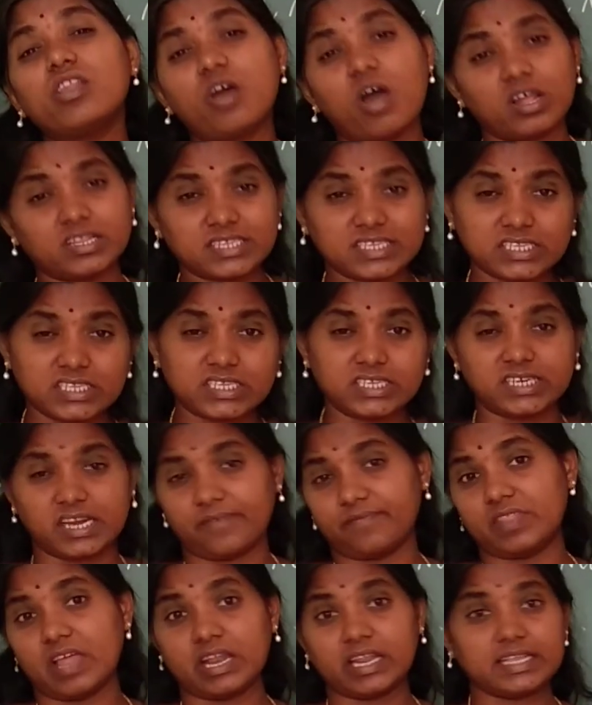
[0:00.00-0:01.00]
nonsense
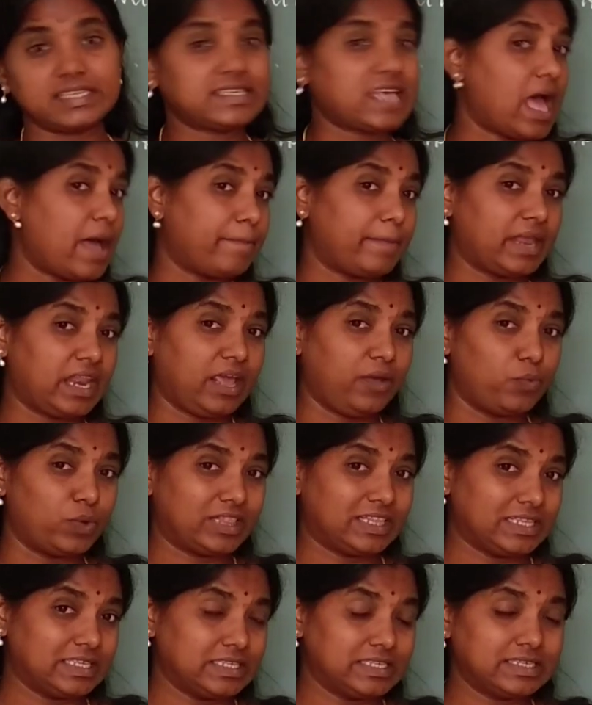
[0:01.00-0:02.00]
stuff that is happening
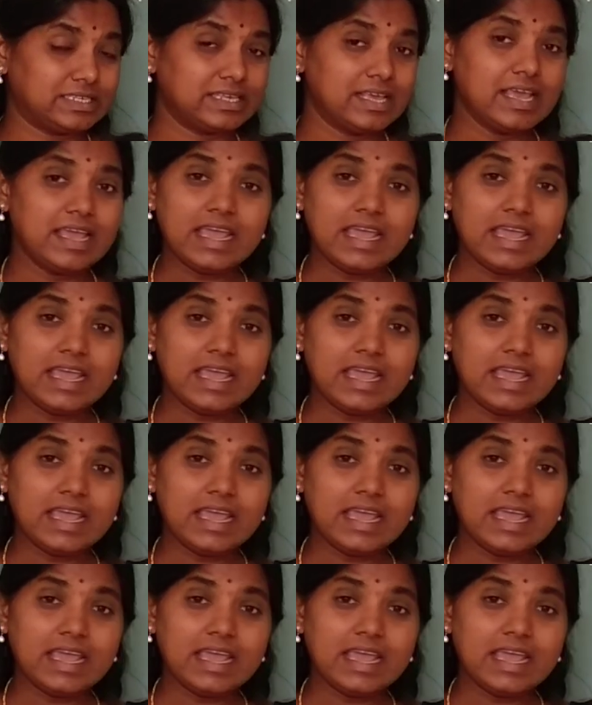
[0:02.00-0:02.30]
with us.